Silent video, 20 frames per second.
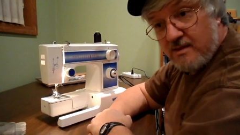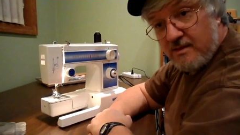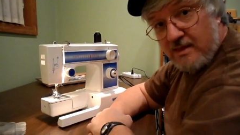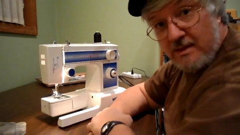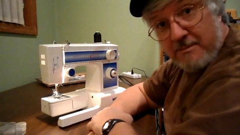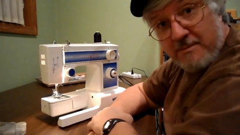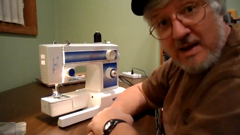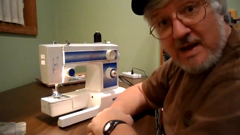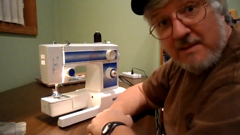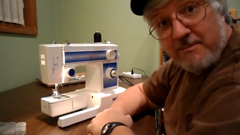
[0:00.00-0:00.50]

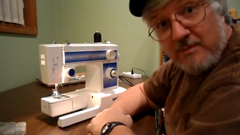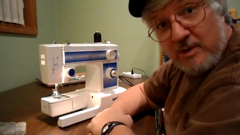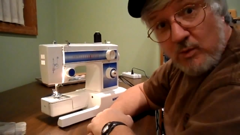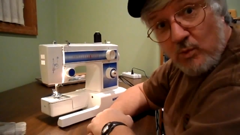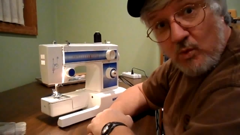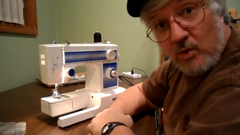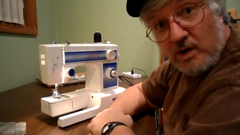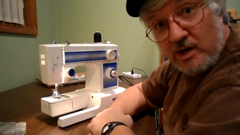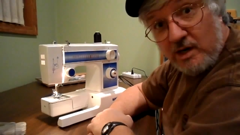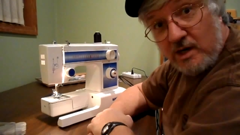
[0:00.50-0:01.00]
that might be
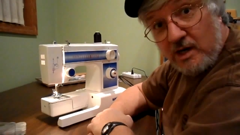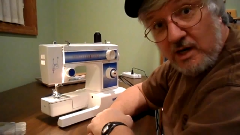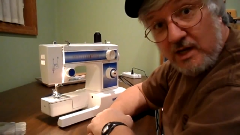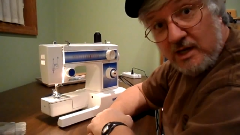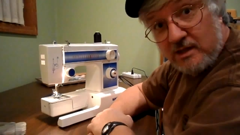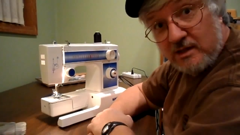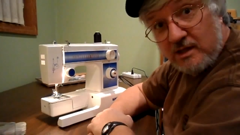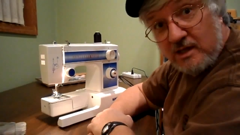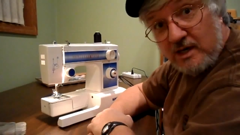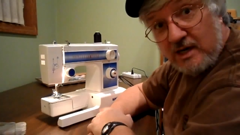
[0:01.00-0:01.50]
wearing
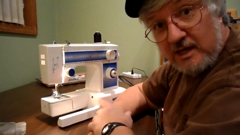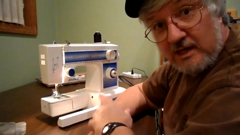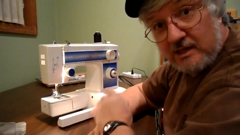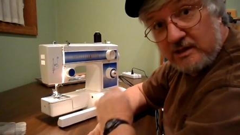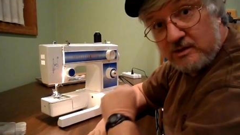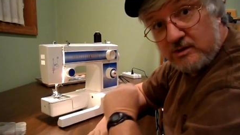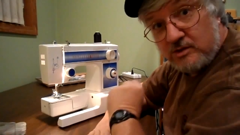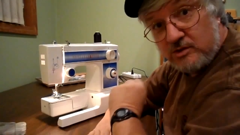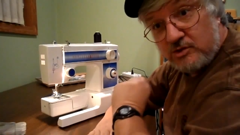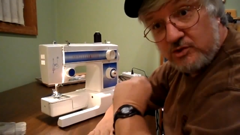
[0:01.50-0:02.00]
out that I
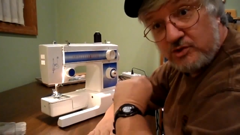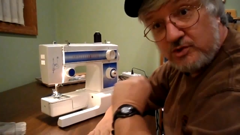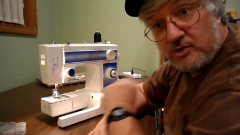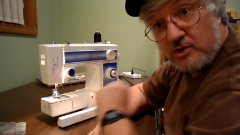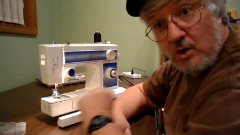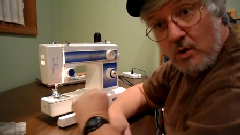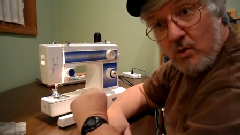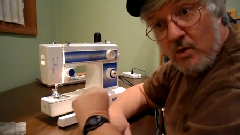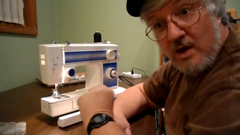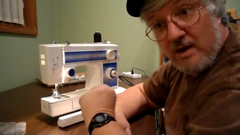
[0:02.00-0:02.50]
can
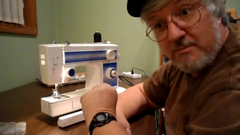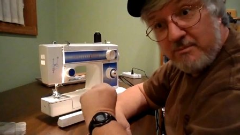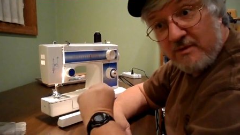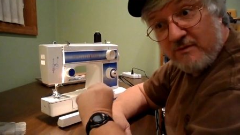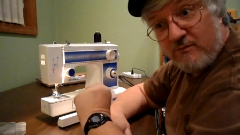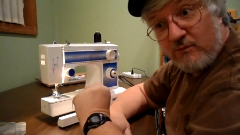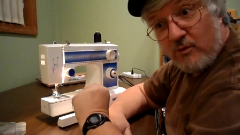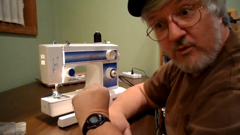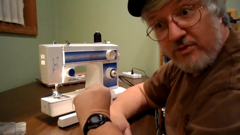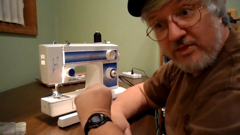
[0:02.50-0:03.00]
sew up
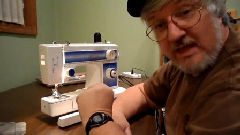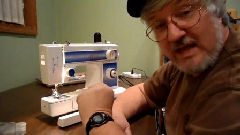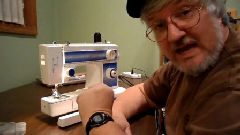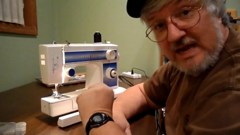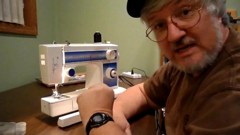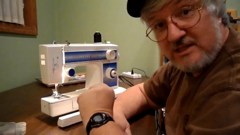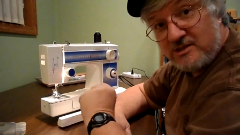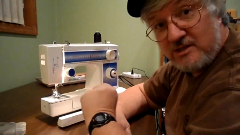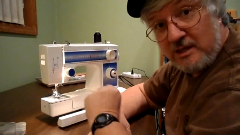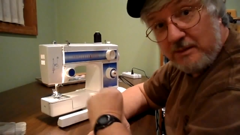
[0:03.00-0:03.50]
before they
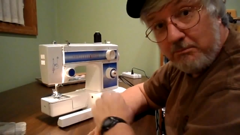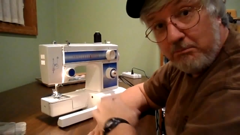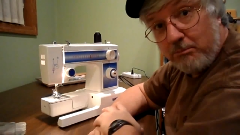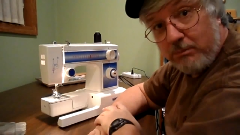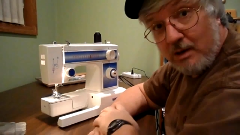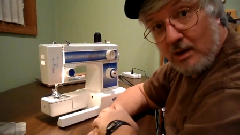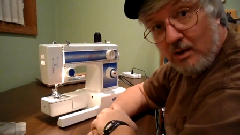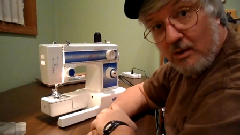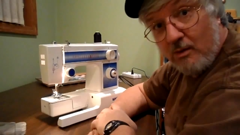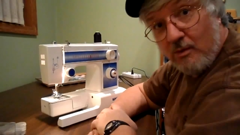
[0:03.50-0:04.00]
actually
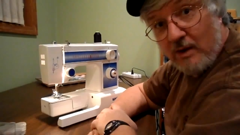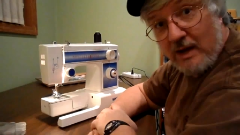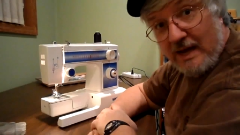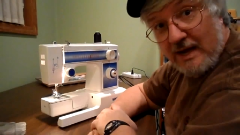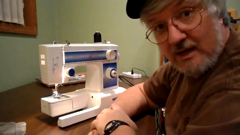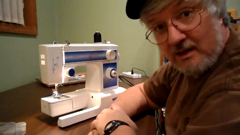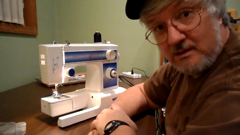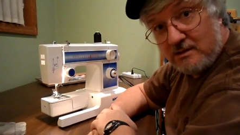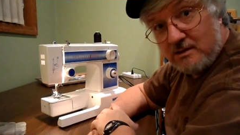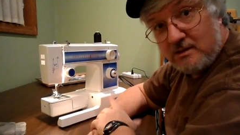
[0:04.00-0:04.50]
blow
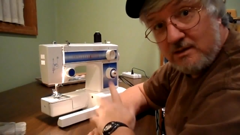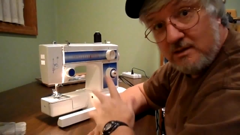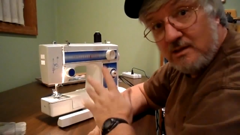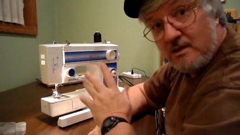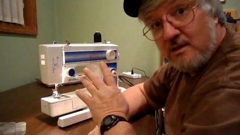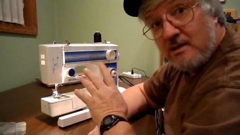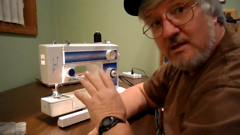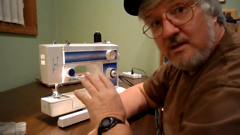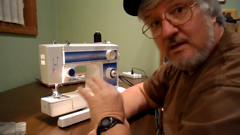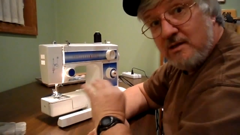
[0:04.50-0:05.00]
out
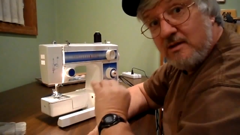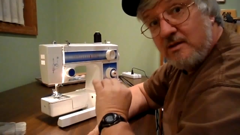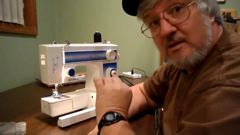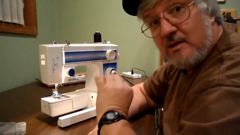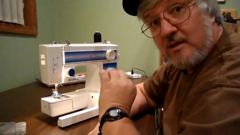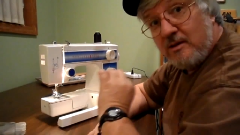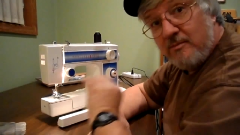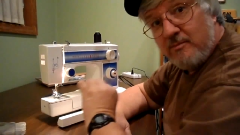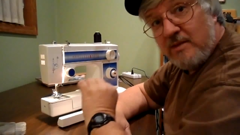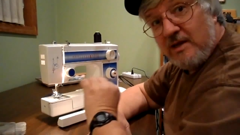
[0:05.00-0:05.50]

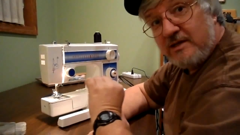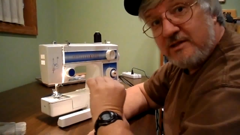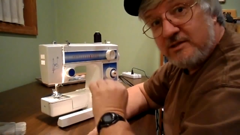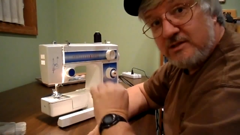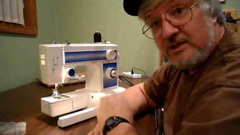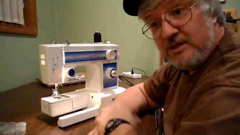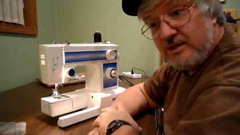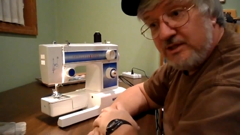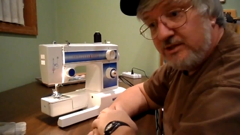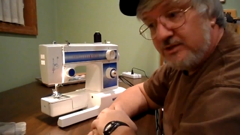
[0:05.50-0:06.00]
and it makes
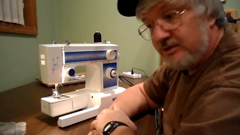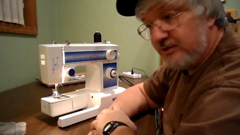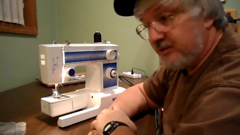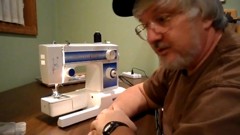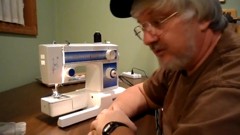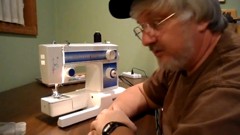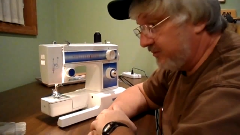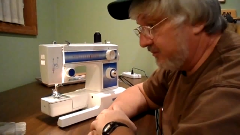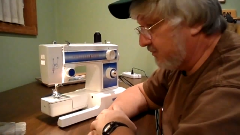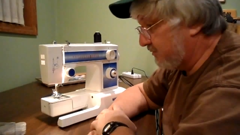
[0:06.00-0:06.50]
it
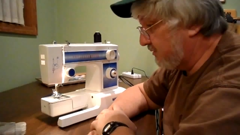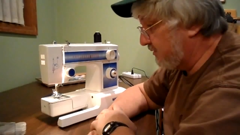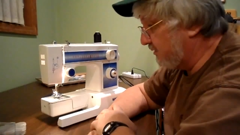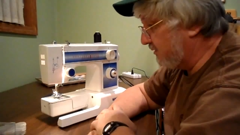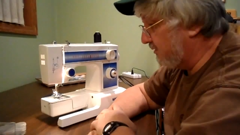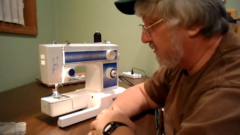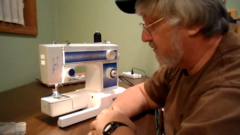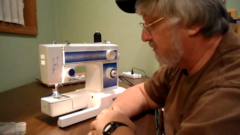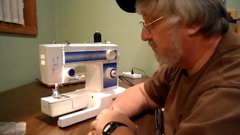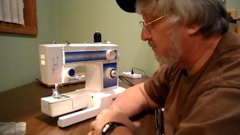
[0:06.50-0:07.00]
easier to